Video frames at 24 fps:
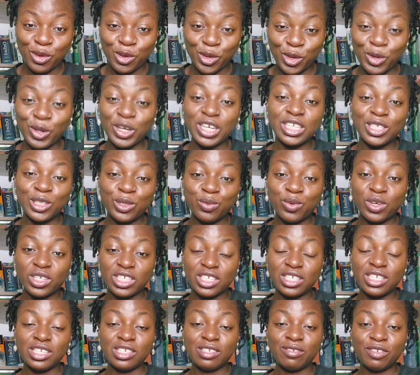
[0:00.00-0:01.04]
You need to
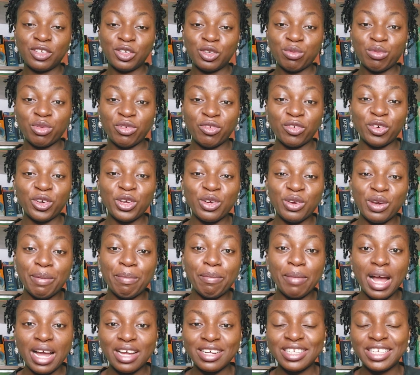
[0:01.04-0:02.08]
watch this video before you
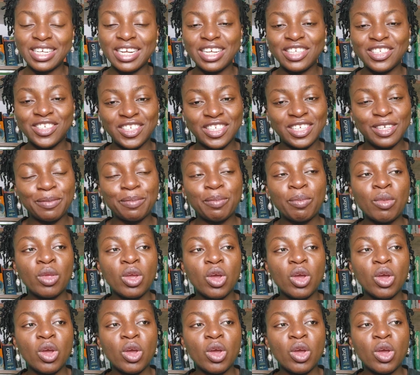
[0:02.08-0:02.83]
embark on that journey.